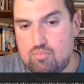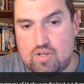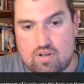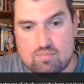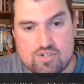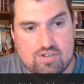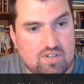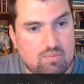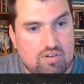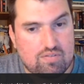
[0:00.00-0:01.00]
But I'm
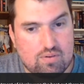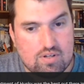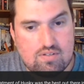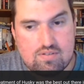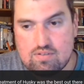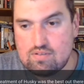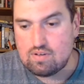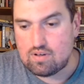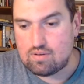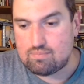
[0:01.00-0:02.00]
shifting my focus
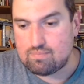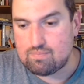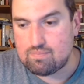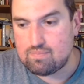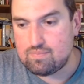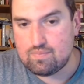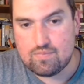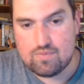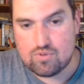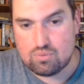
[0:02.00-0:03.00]

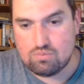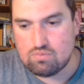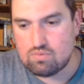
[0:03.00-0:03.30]
soon.